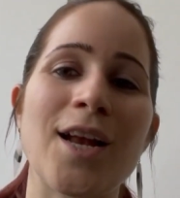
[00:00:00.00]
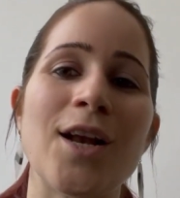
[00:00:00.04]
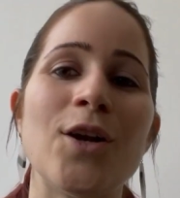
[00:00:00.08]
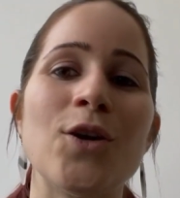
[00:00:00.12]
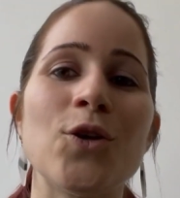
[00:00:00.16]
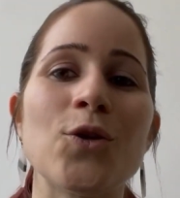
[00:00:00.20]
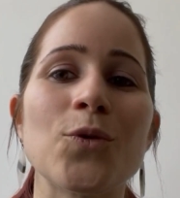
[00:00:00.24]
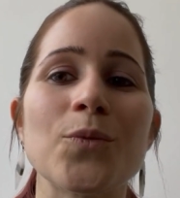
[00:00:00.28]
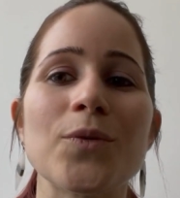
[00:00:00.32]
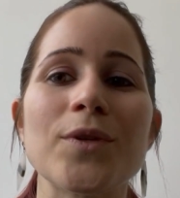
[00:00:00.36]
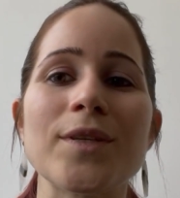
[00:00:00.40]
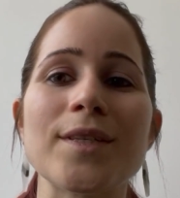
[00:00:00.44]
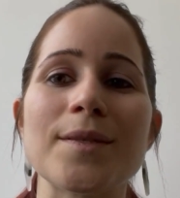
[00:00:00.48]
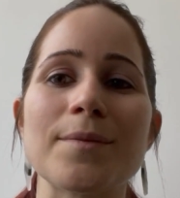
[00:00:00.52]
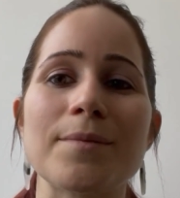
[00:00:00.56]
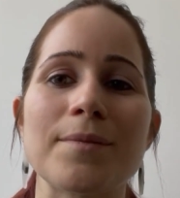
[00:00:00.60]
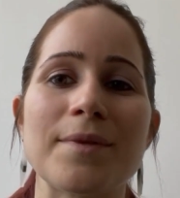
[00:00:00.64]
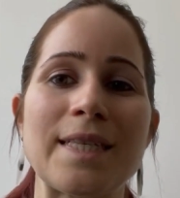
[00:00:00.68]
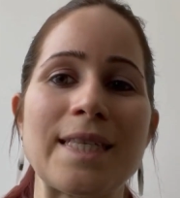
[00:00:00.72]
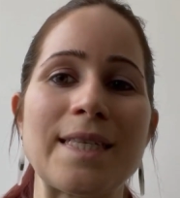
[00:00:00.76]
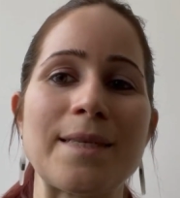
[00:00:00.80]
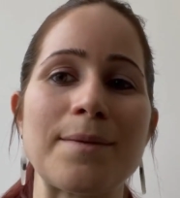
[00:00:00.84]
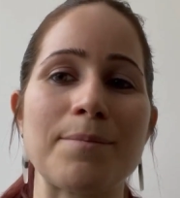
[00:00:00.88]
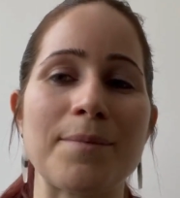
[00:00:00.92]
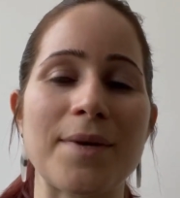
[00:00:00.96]
LUMEUS
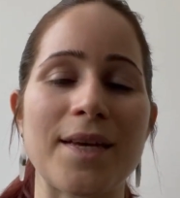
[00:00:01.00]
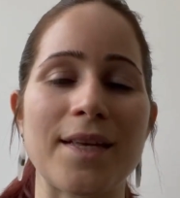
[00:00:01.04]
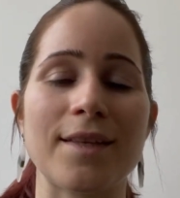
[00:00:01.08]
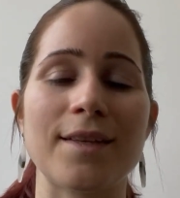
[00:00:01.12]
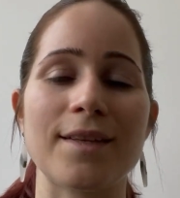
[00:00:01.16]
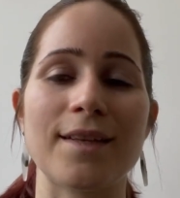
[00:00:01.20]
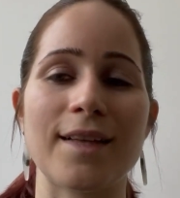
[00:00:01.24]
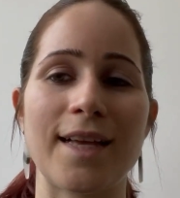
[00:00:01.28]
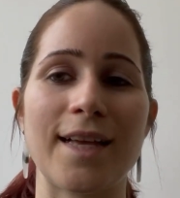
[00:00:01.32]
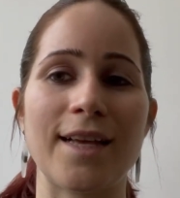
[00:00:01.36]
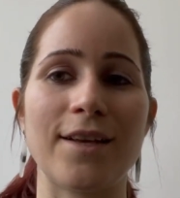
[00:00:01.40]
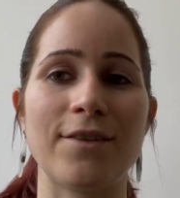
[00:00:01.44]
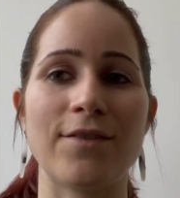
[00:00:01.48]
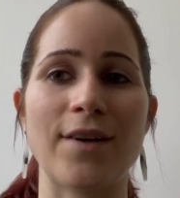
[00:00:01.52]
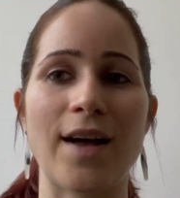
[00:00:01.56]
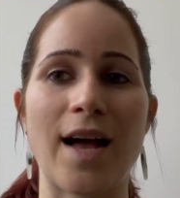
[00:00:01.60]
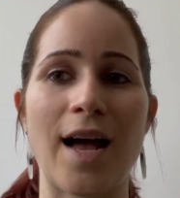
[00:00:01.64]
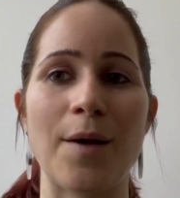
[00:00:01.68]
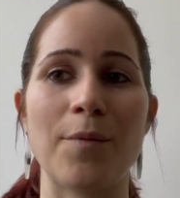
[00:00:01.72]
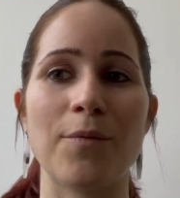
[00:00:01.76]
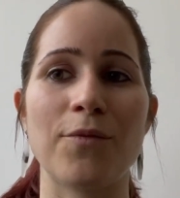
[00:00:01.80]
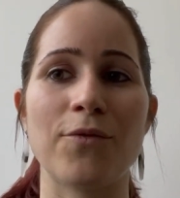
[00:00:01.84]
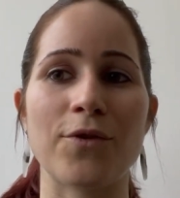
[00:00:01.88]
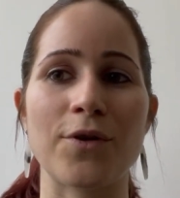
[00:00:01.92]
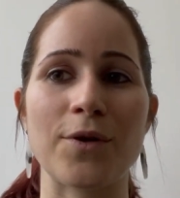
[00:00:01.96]
is a mental health
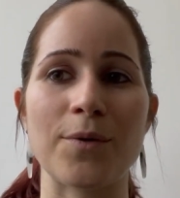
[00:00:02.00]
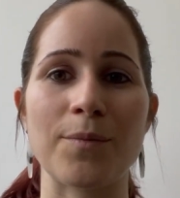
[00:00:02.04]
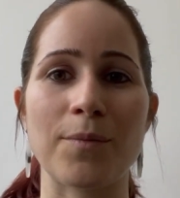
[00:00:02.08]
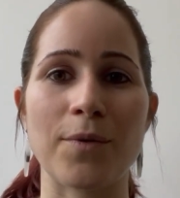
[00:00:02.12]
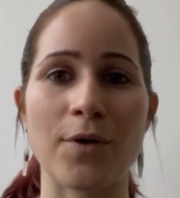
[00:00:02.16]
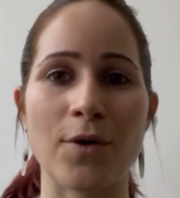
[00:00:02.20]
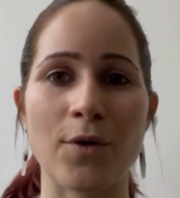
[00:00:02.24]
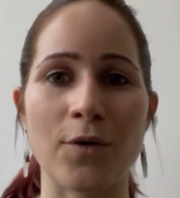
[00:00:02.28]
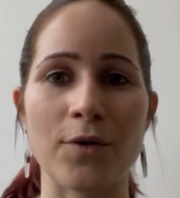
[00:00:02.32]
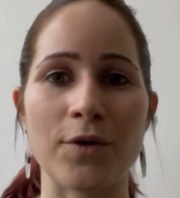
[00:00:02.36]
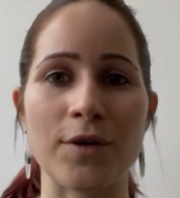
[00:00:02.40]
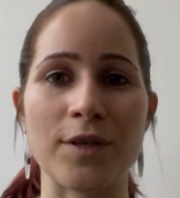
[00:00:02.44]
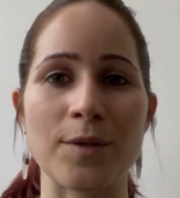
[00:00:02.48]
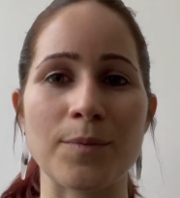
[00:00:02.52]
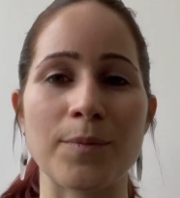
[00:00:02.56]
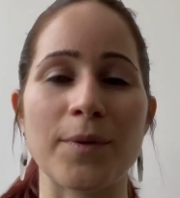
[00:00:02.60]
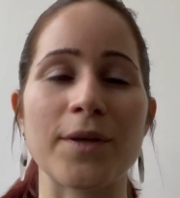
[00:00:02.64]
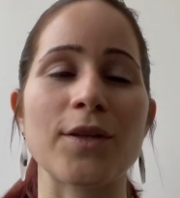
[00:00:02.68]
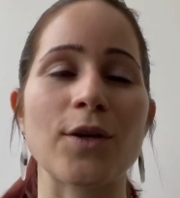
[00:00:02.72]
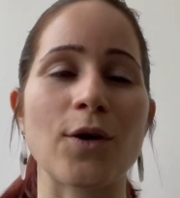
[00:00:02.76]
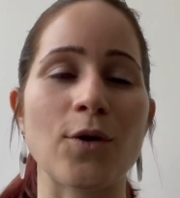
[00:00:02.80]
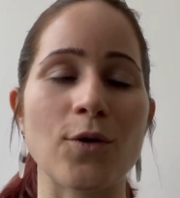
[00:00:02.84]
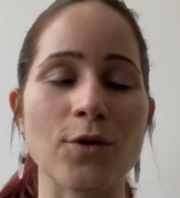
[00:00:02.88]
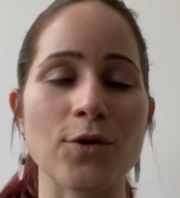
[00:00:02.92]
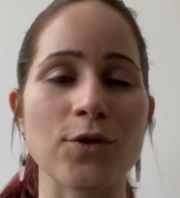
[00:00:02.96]
app for employees,
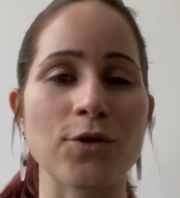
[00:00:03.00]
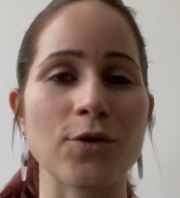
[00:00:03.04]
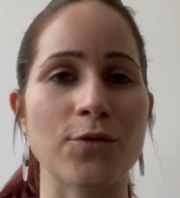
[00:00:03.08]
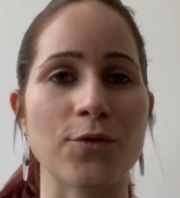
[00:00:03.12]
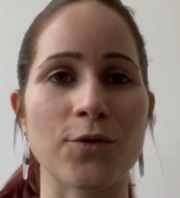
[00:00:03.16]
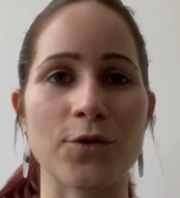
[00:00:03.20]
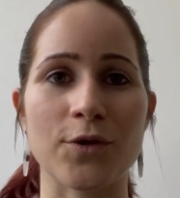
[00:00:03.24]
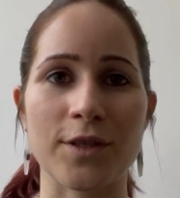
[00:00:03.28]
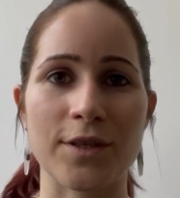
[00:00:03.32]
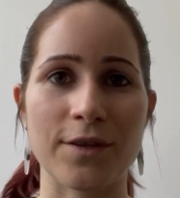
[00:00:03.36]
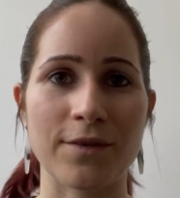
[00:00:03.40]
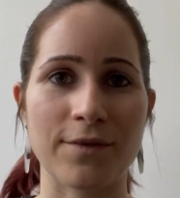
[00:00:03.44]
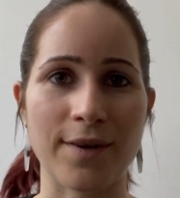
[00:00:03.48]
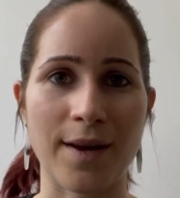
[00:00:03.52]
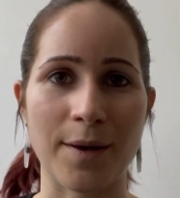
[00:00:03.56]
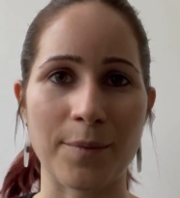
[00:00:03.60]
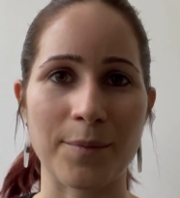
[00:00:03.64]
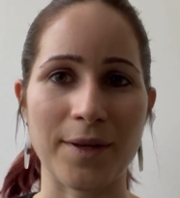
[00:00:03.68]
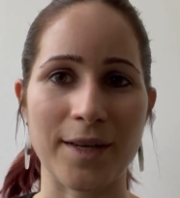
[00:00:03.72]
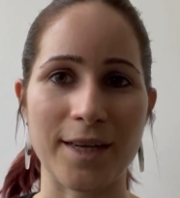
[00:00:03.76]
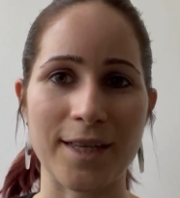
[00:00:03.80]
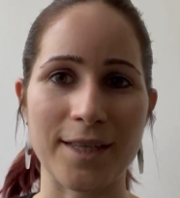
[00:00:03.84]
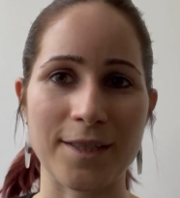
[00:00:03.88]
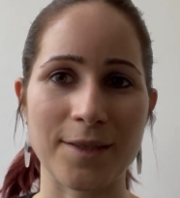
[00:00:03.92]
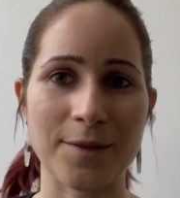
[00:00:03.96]
but also for their
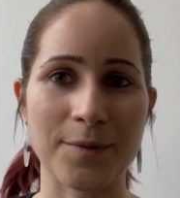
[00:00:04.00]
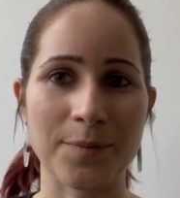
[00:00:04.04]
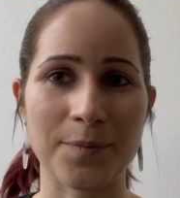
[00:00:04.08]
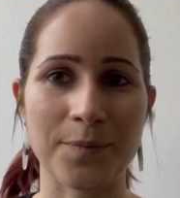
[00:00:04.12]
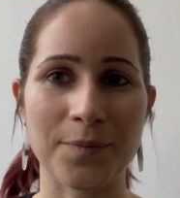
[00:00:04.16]
families.